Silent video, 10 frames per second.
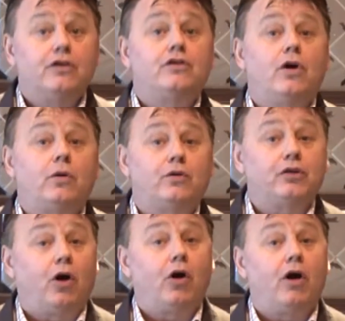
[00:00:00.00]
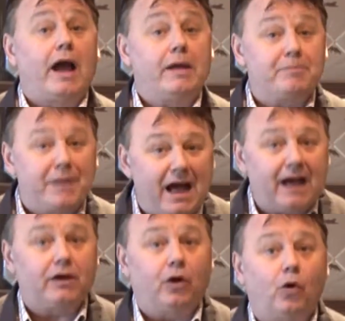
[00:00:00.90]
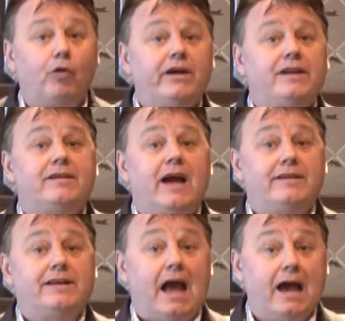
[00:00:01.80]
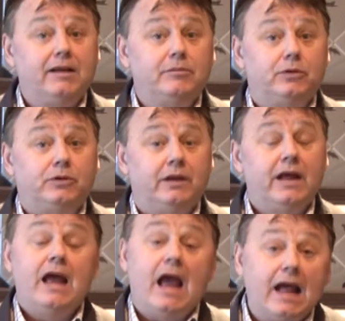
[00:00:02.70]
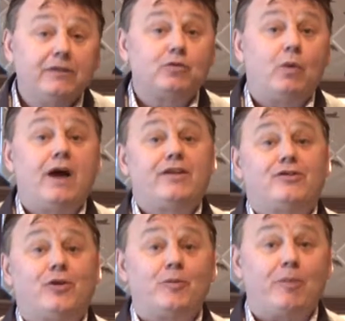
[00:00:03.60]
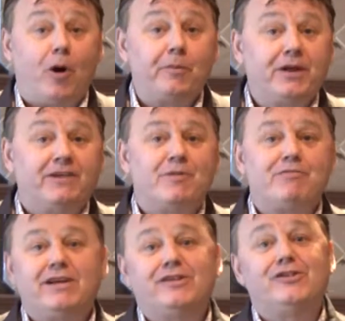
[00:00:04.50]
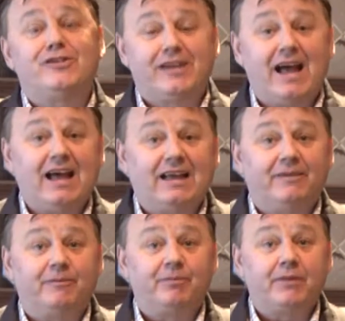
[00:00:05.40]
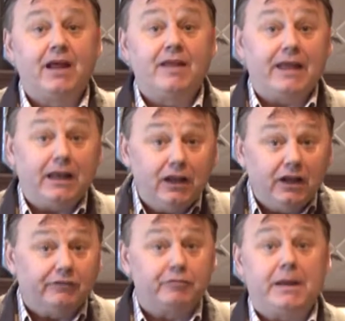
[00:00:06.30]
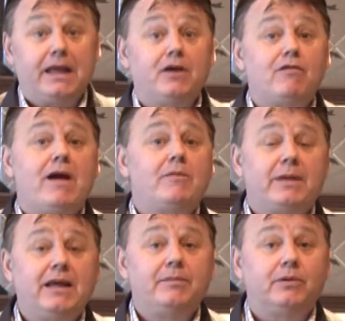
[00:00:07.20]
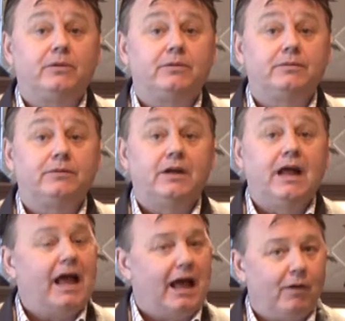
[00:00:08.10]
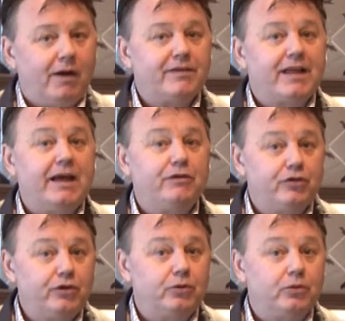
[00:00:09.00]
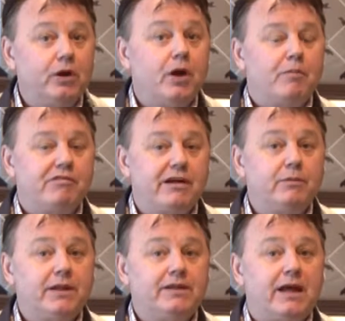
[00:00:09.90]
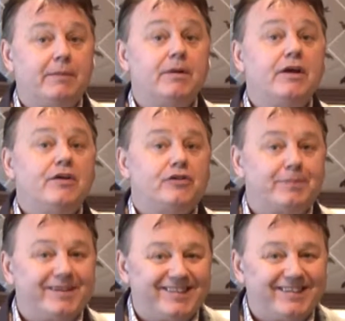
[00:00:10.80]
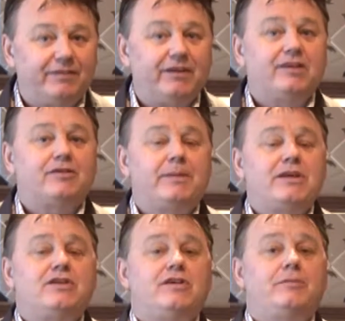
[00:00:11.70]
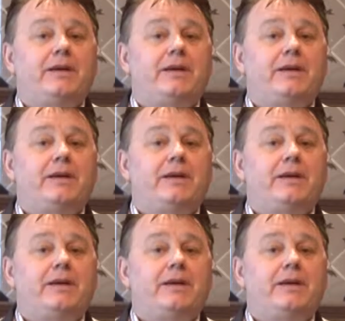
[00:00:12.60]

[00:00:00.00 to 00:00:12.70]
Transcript: dogs are a pack-orientated animal, hence why they're so popular in Britain today. They love being around people. However, they too bring with them specific species